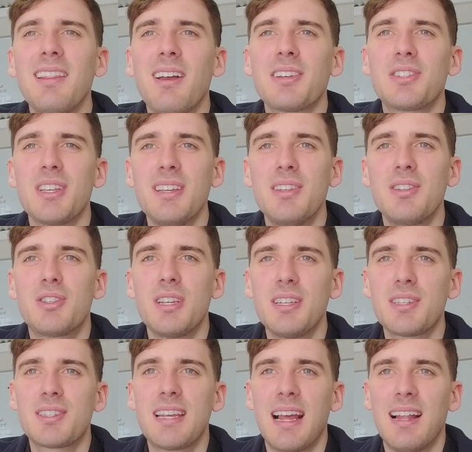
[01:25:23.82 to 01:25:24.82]
Yeah, like
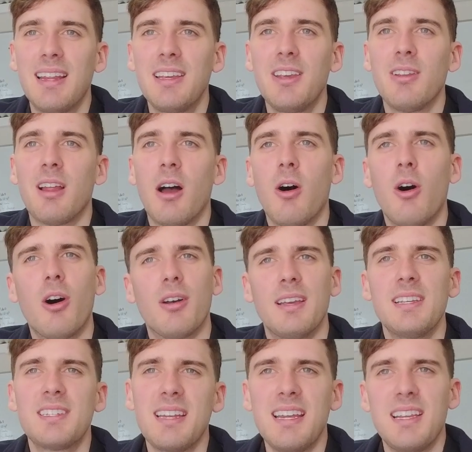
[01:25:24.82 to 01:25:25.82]
she's telling you like, oh,
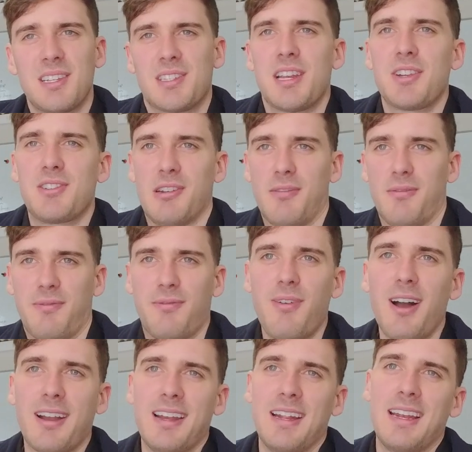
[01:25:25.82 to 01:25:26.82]
isn't he such a
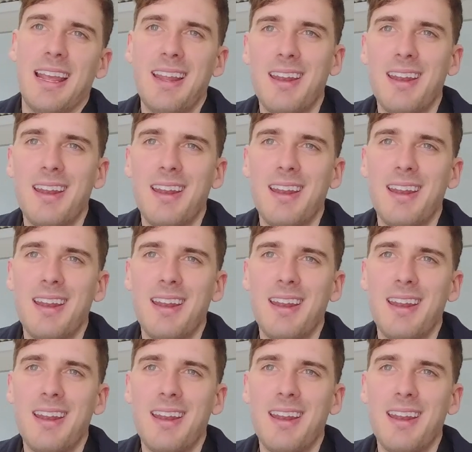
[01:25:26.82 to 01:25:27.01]
fucking